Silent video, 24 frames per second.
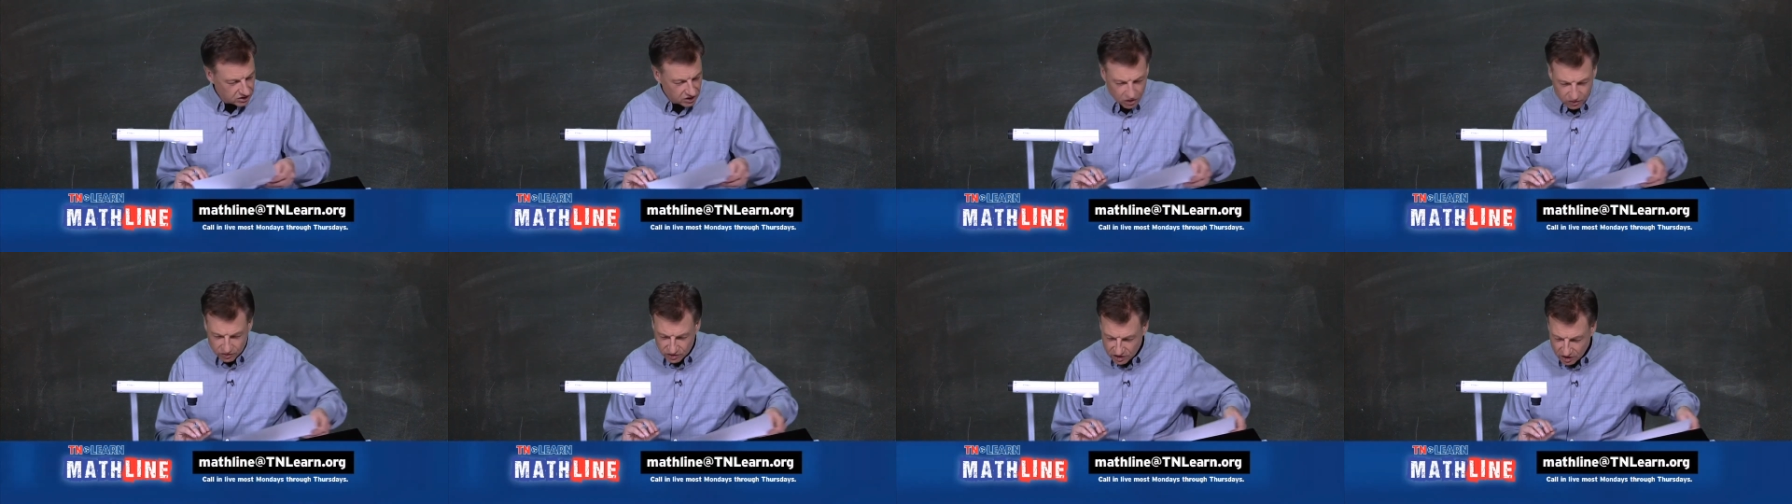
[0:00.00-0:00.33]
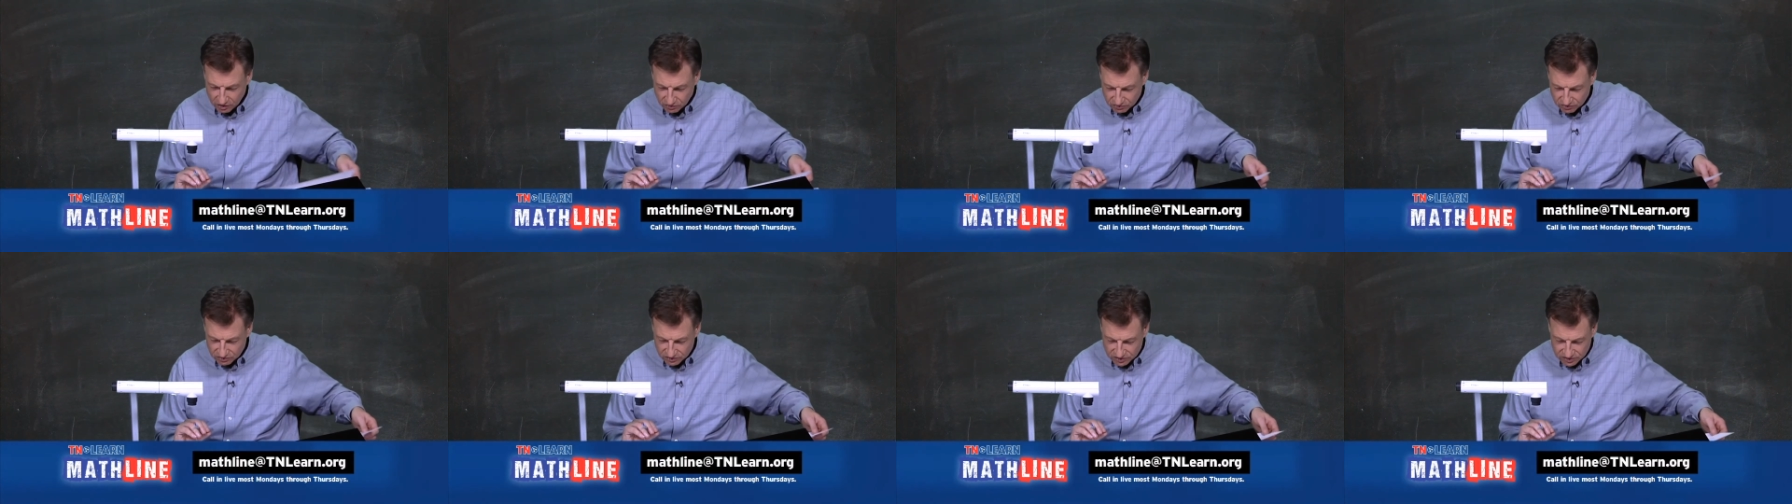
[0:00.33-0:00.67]
No, you
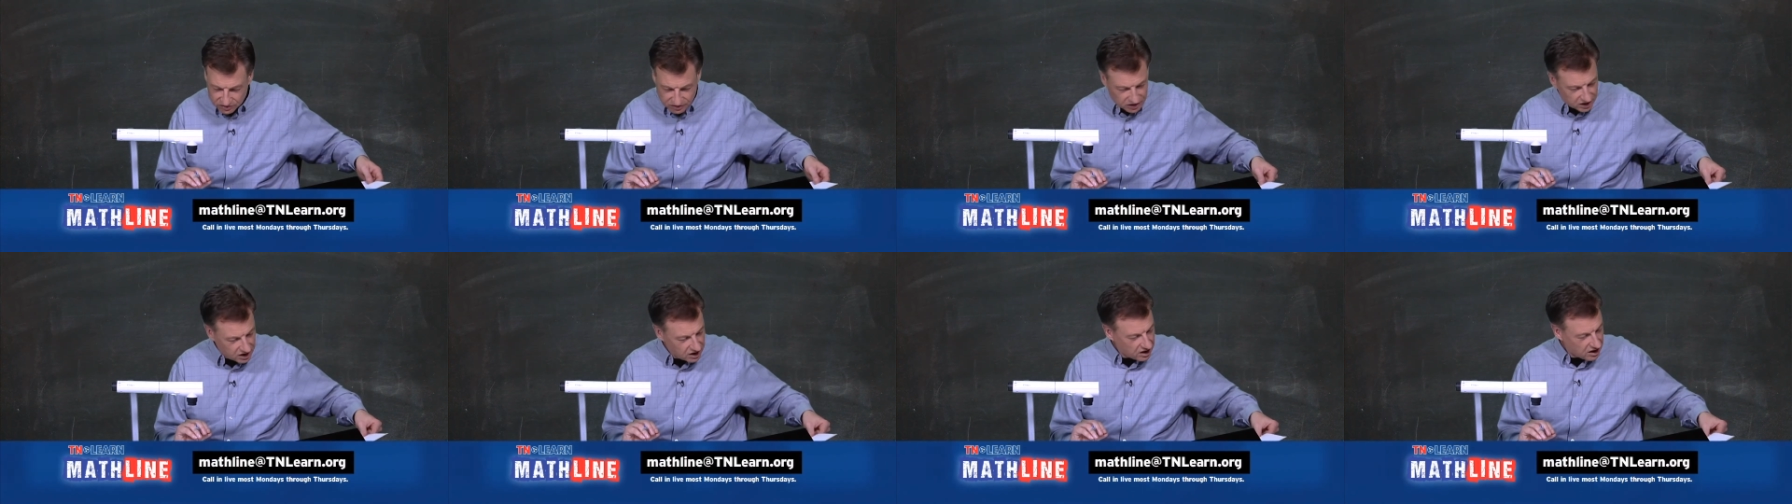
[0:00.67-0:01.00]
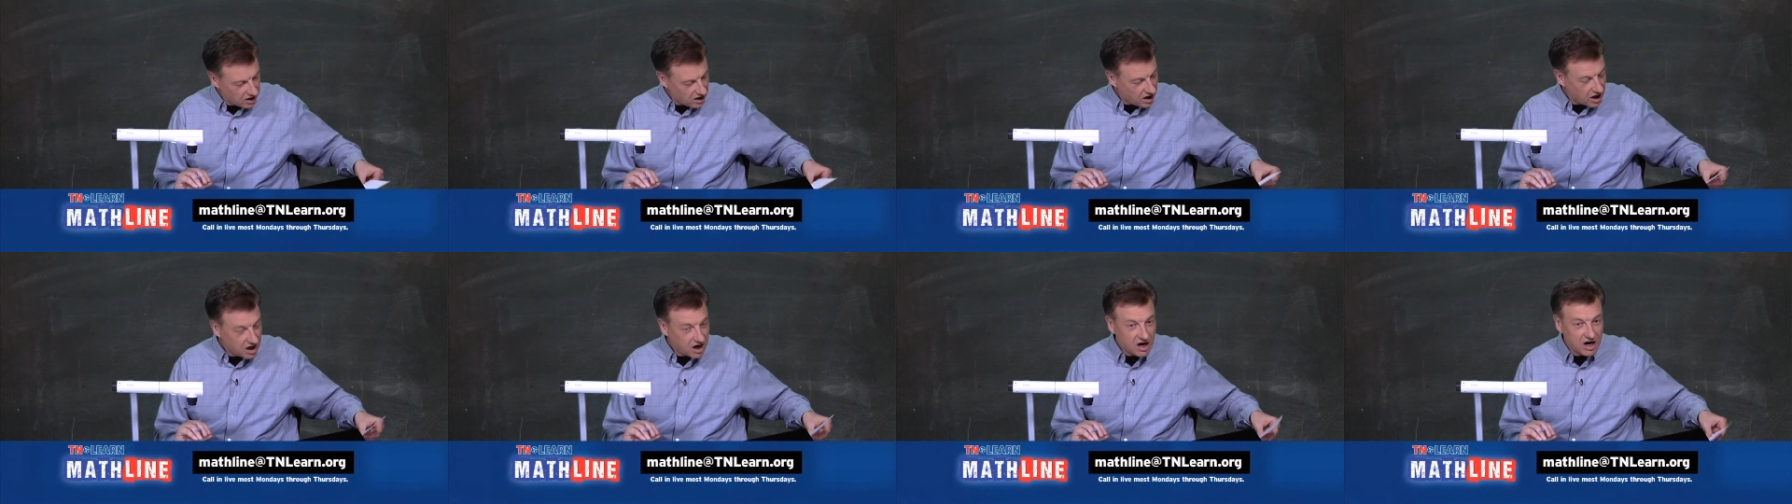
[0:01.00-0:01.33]
don't,
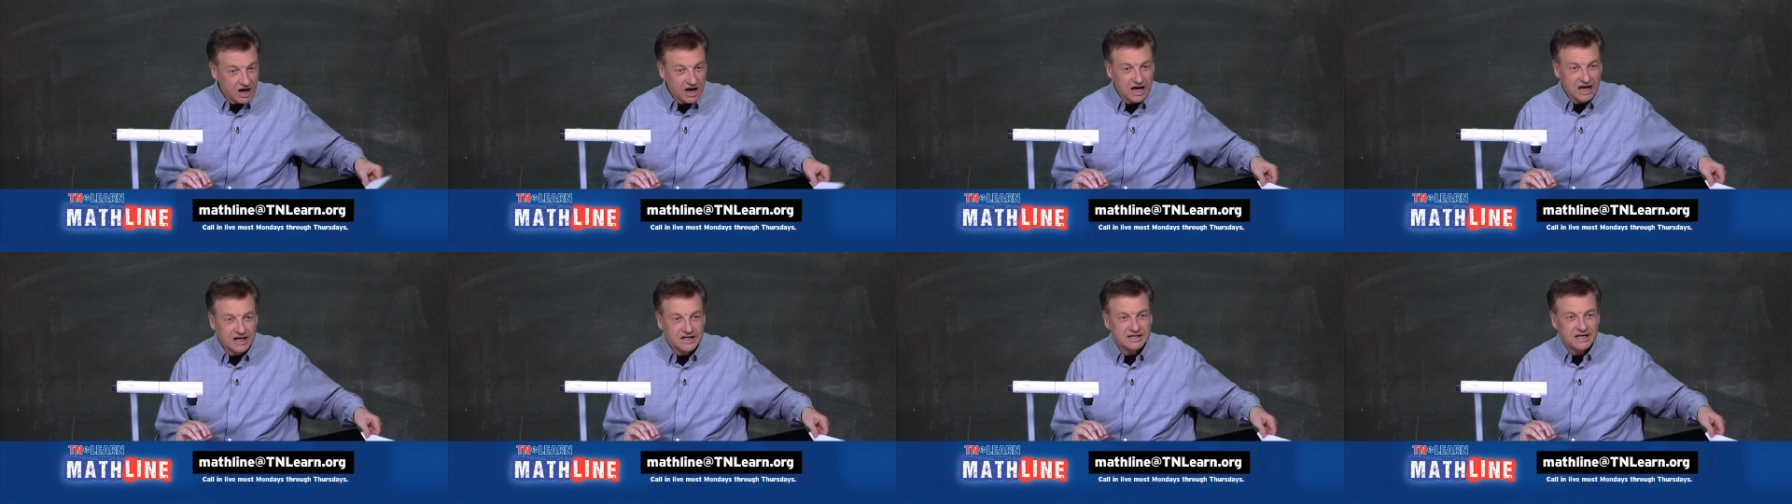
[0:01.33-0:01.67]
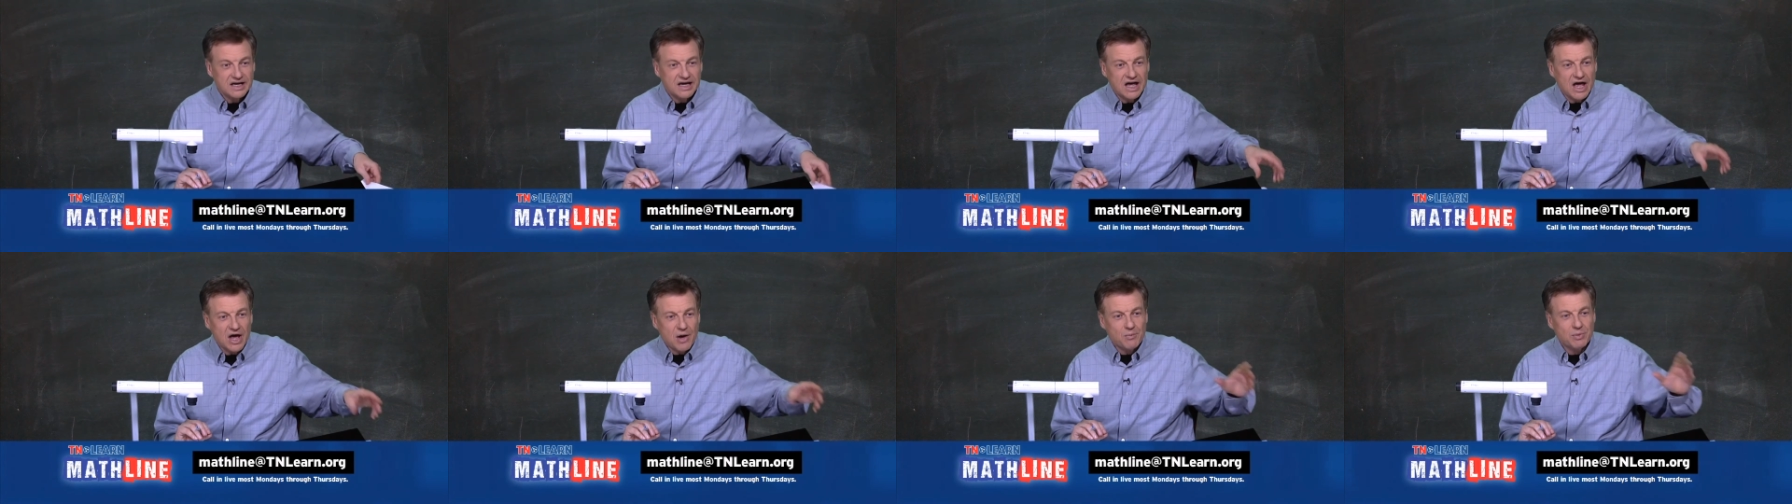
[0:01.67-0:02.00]
all right?
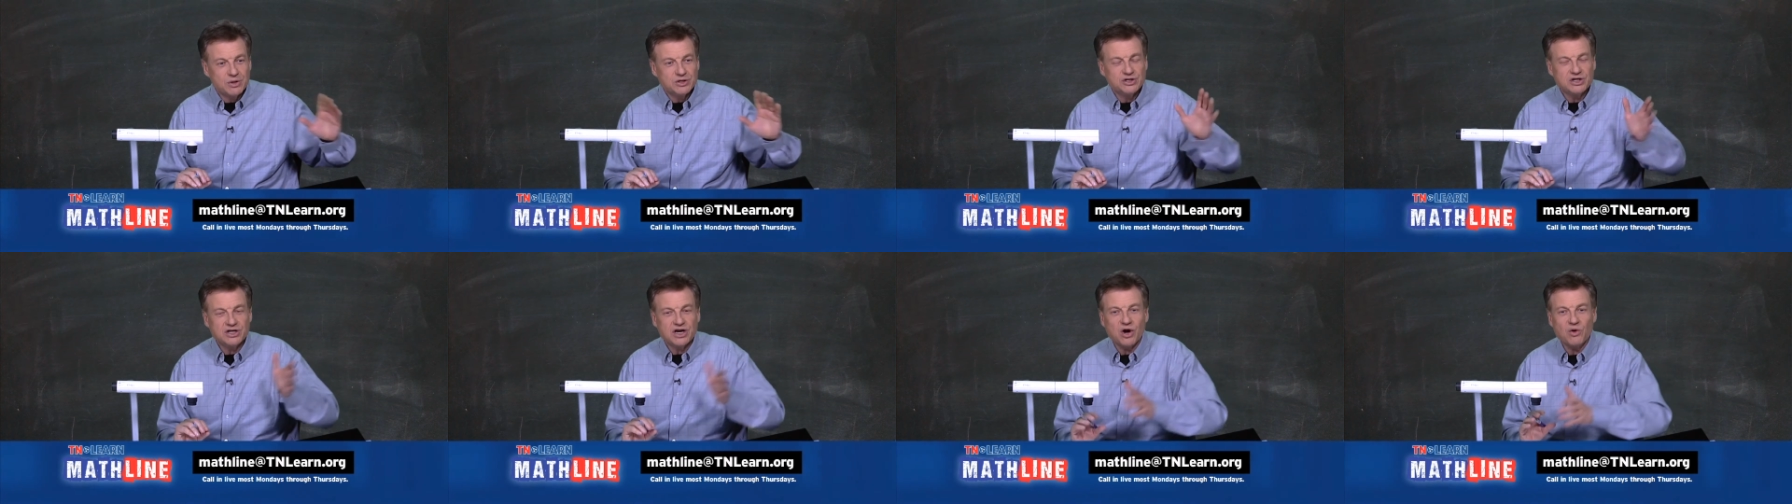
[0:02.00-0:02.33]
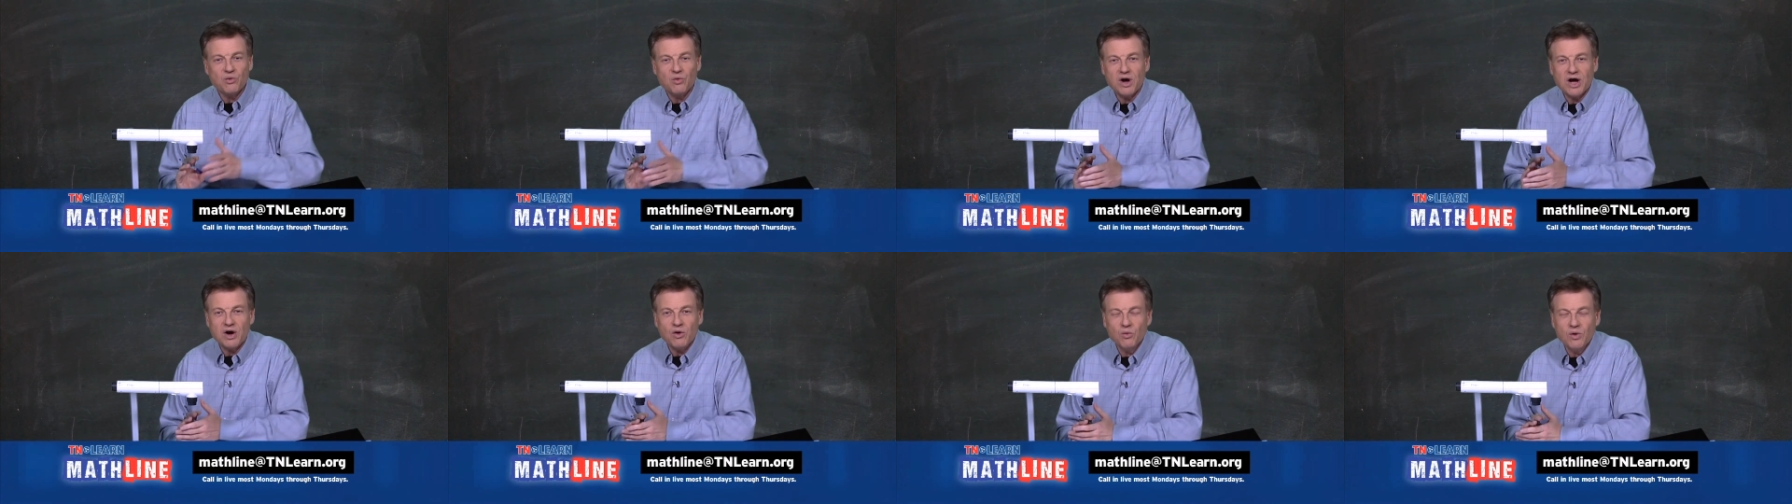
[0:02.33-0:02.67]
But you
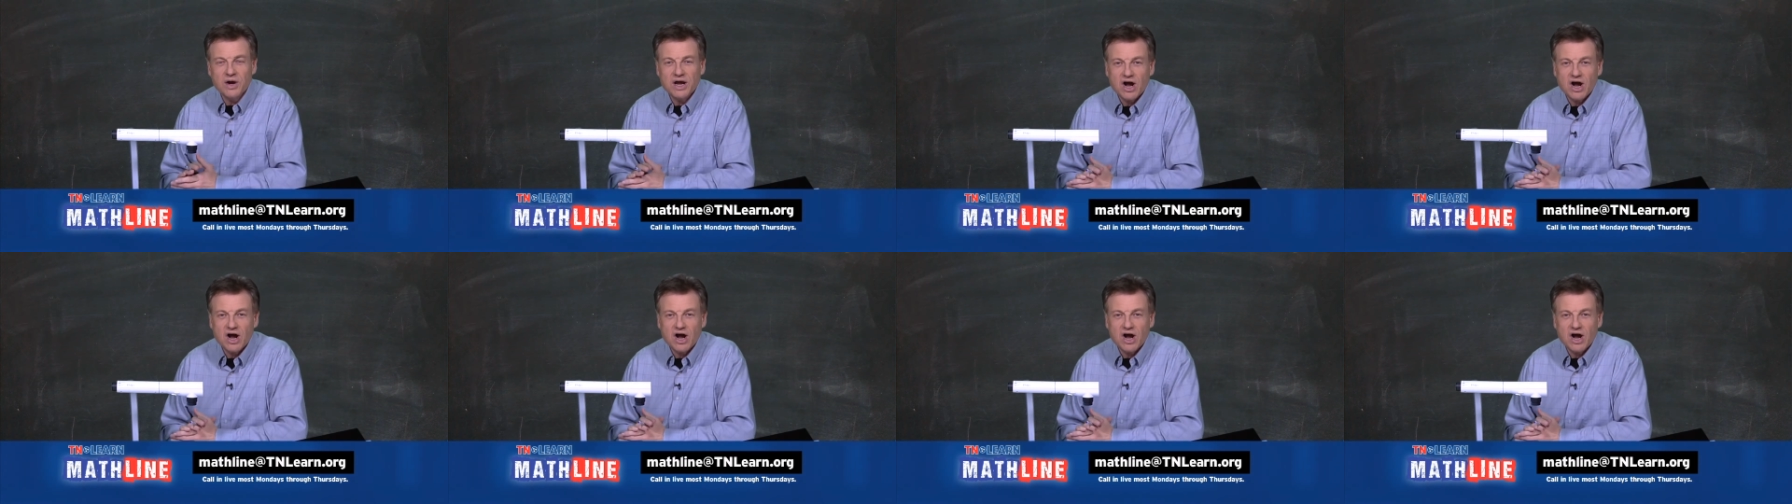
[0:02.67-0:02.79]
know what?